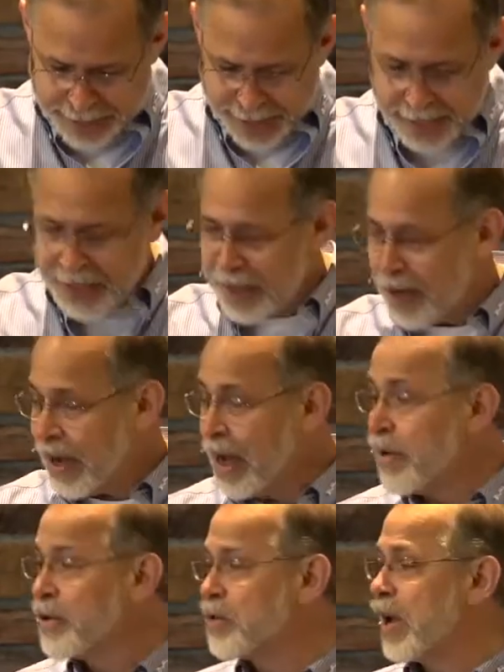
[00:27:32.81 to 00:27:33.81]
And, you know, I
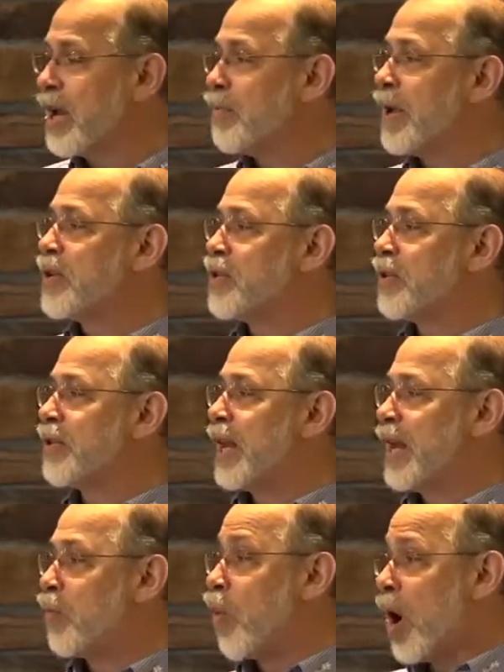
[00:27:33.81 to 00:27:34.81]
always try to make sure that
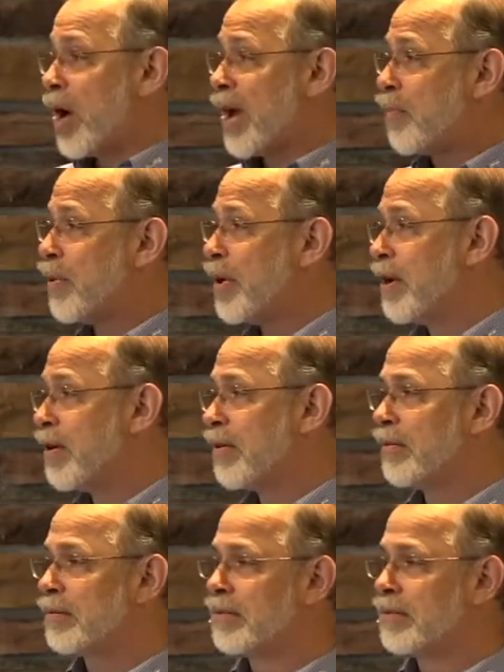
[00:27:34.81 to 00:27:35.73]
I walk up here,